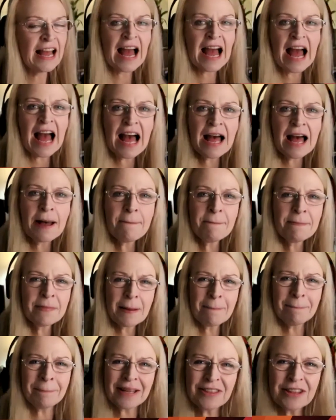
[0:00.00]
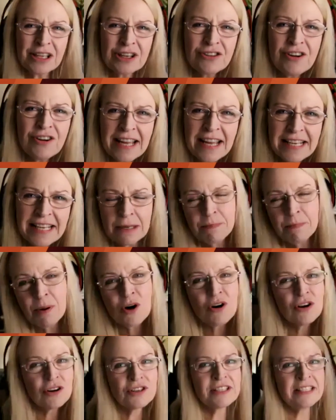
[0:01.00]
But the great
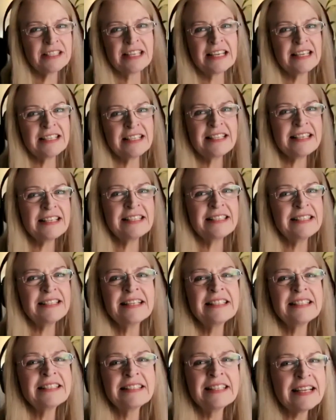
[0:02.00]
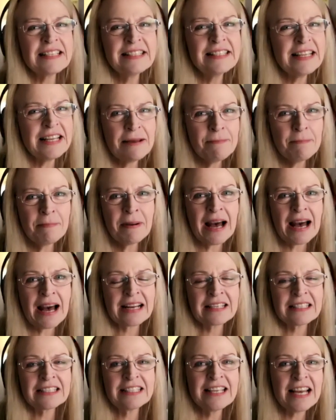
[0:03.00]
hypocrisy is this doesn't
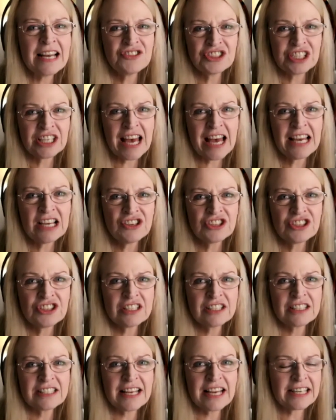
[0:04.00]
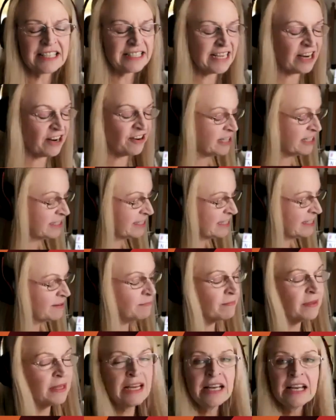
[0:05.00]
impact the Education Secretary, Nadeem